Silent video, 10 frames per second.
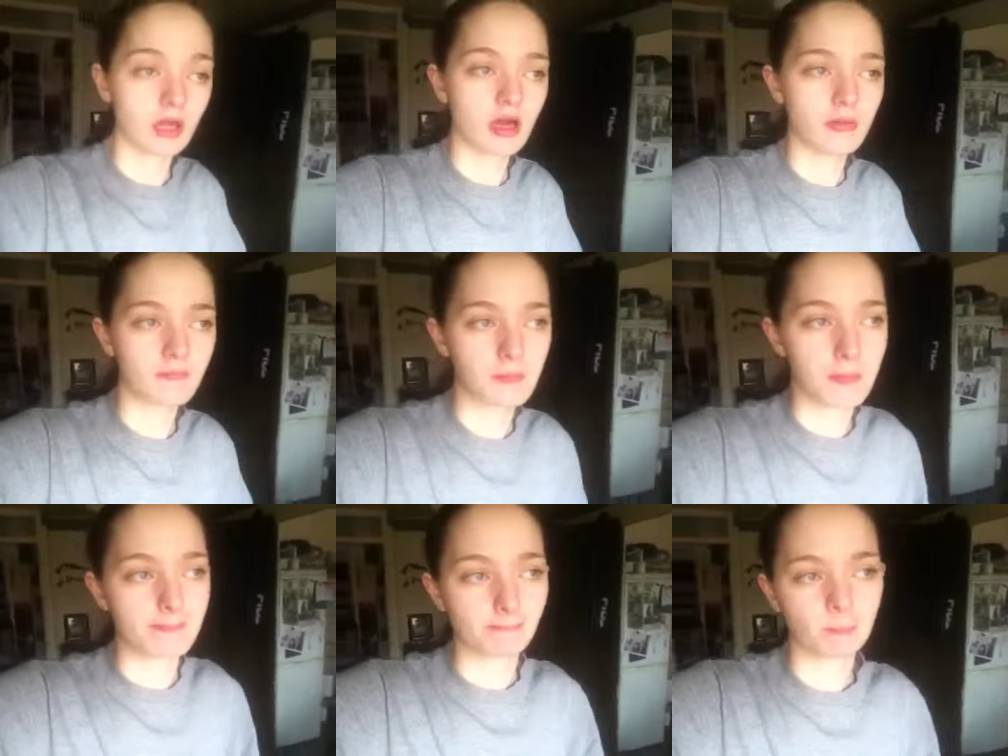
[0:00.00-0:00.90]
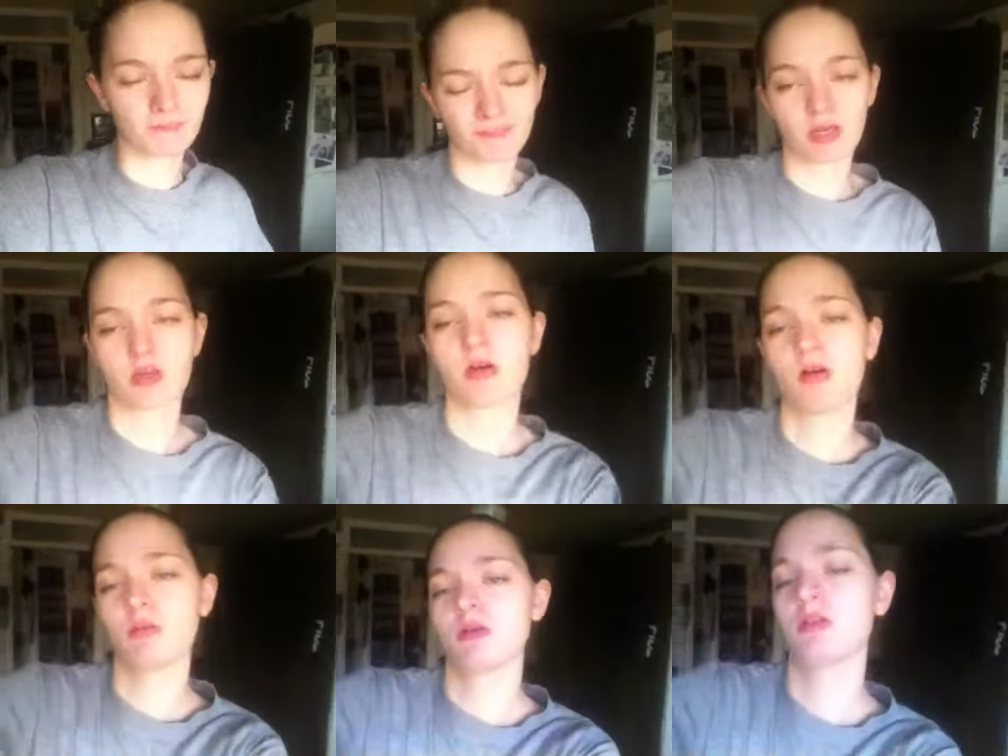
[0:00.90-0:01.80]
Um, my
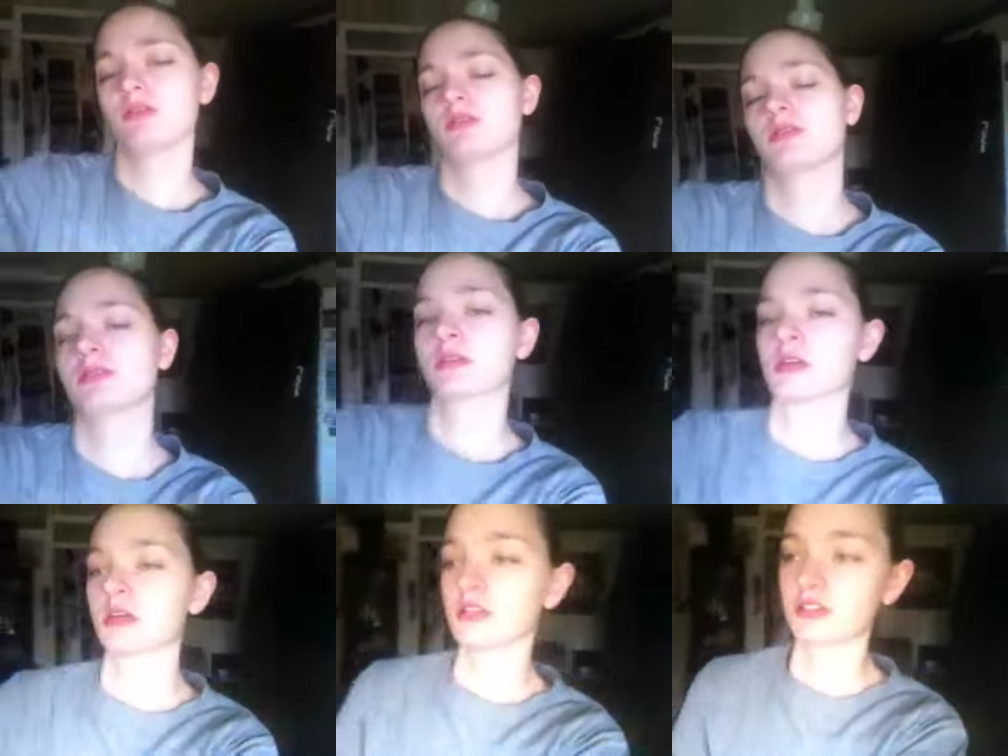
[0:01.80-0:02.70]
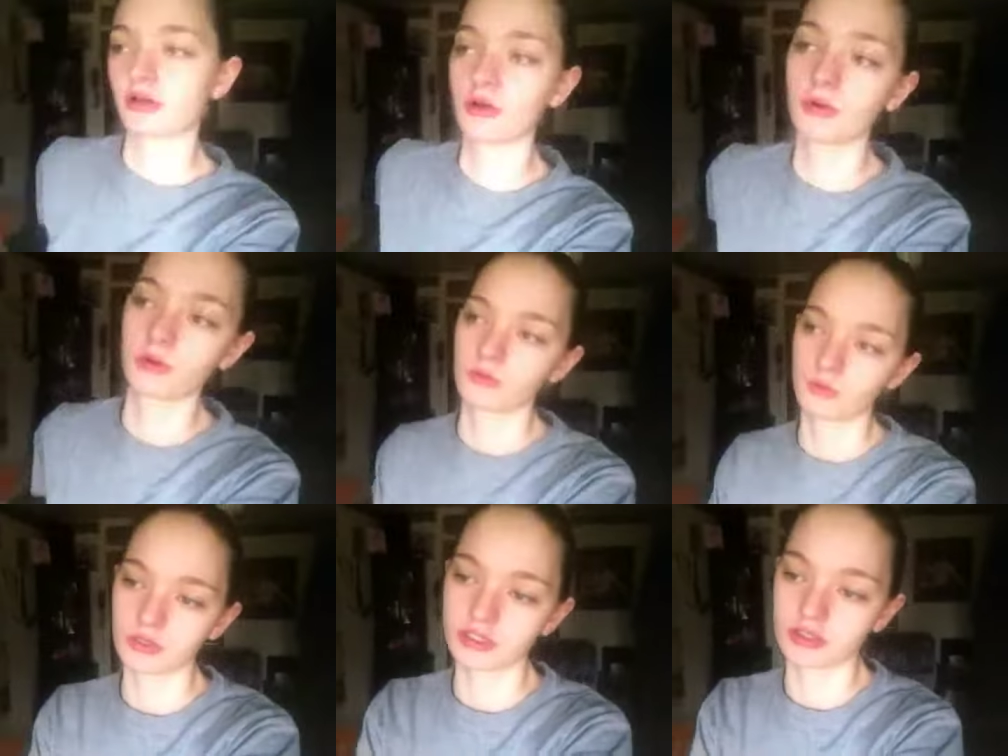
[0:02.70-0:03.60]
arm hurts. So
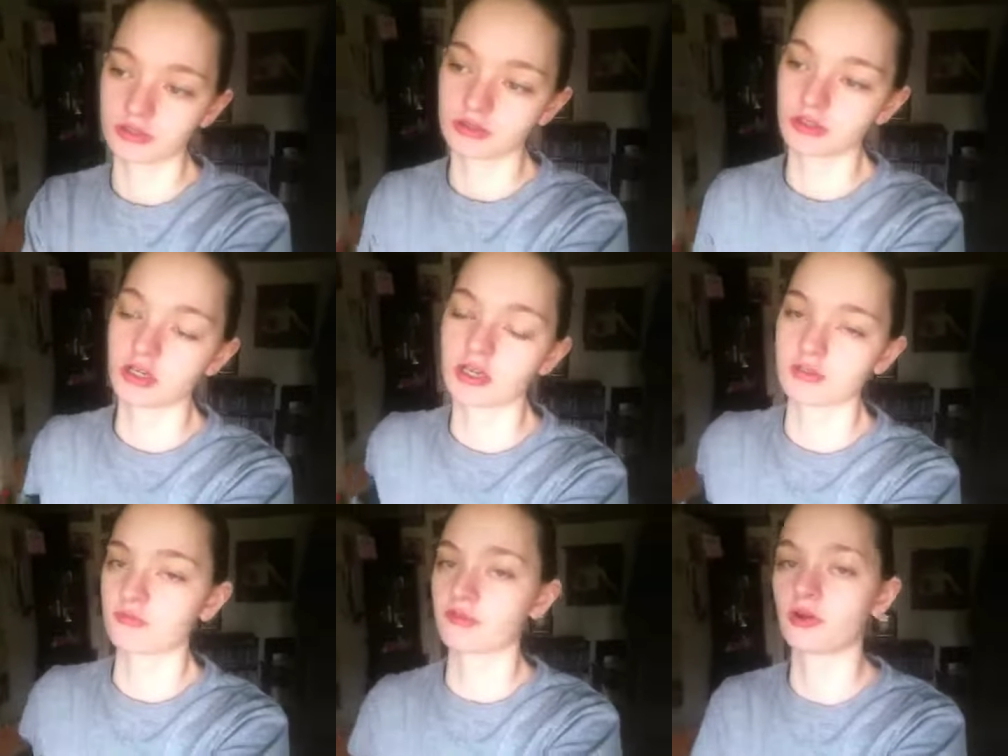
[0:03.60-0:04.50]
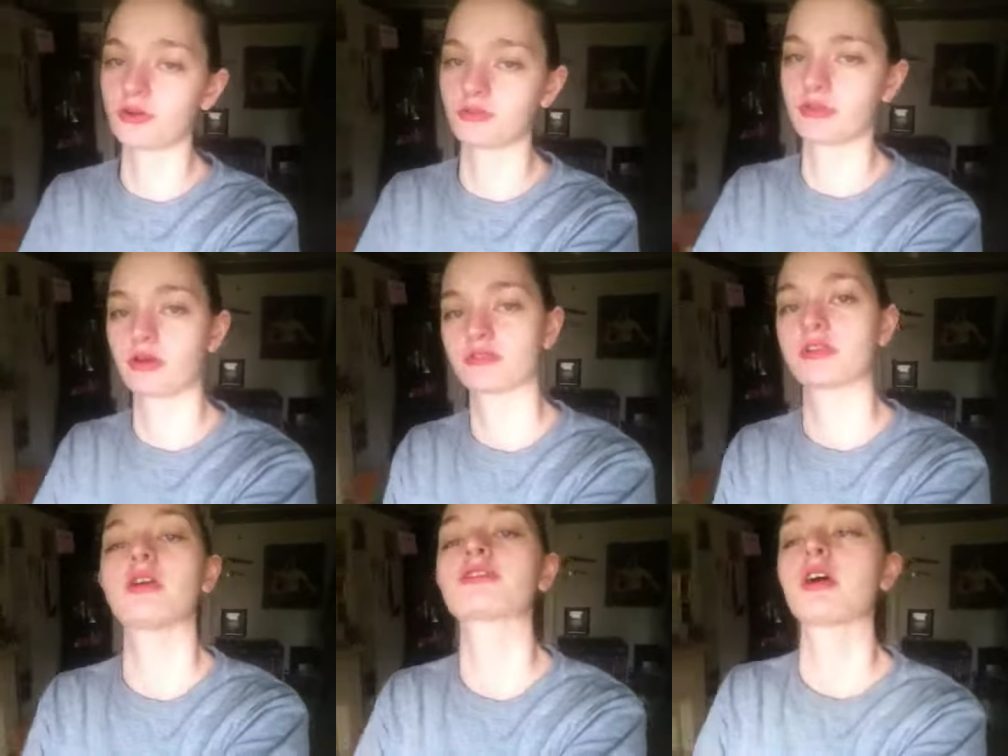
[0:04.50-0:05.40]
we shall try and get some photos with those,
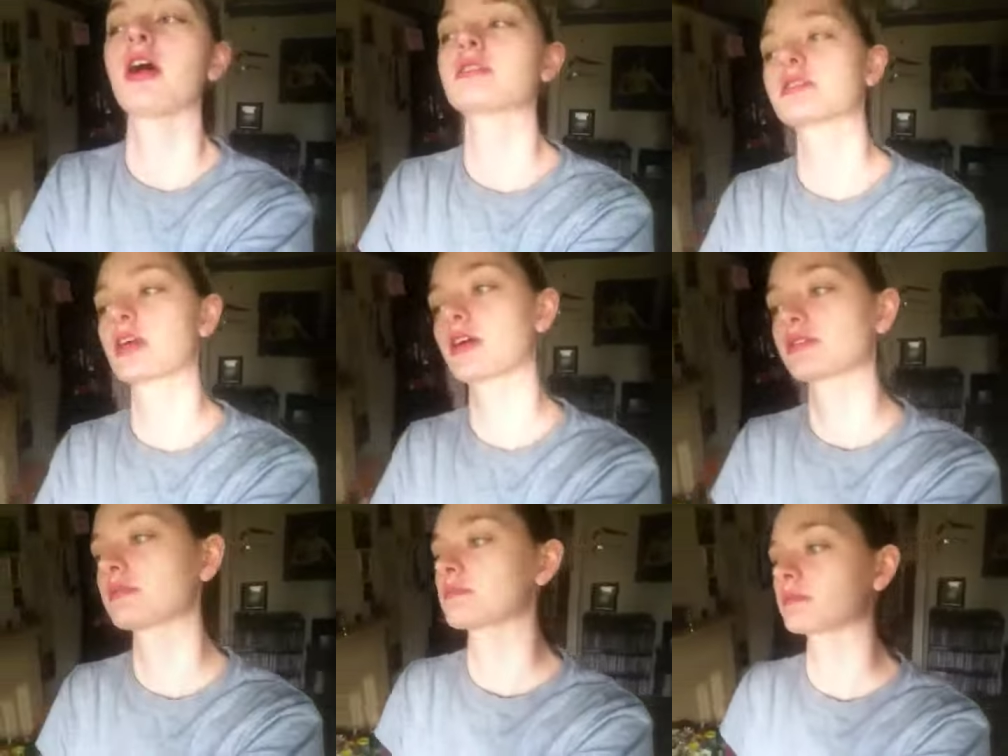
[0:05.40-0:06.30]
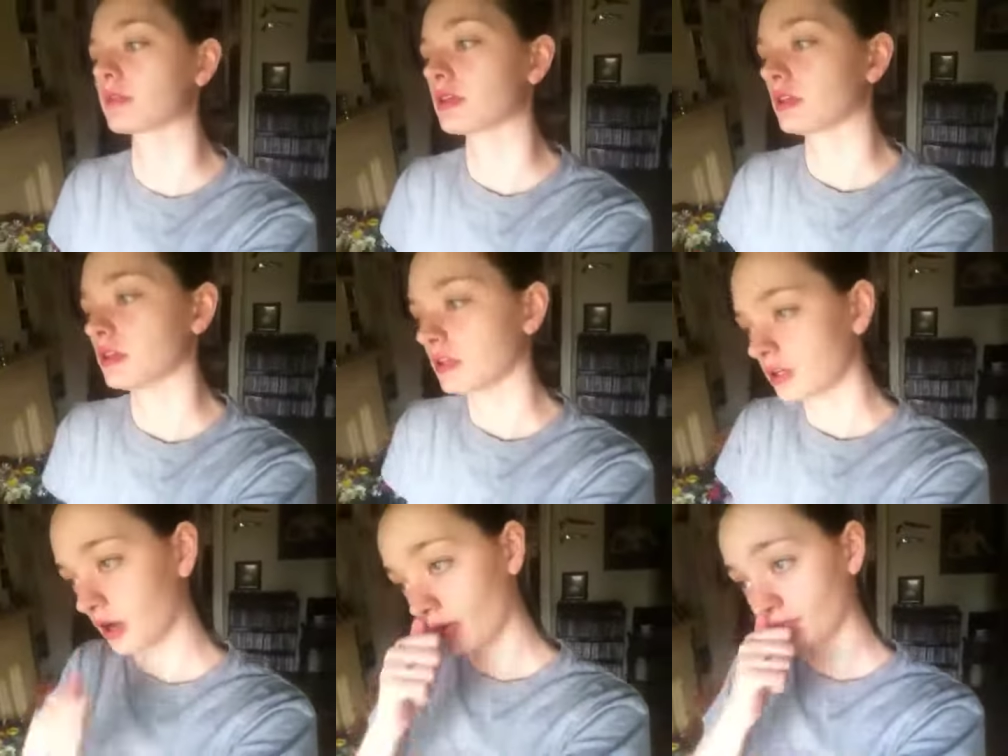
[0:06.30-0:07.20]
and I'll try to get some
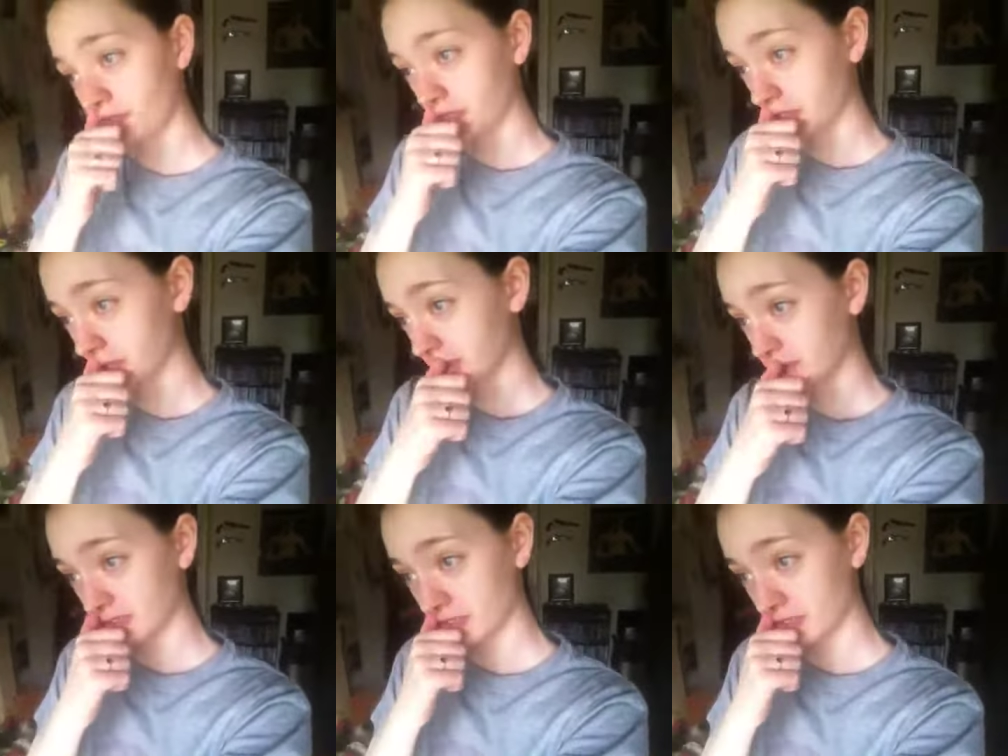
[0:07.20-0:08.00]
con footage and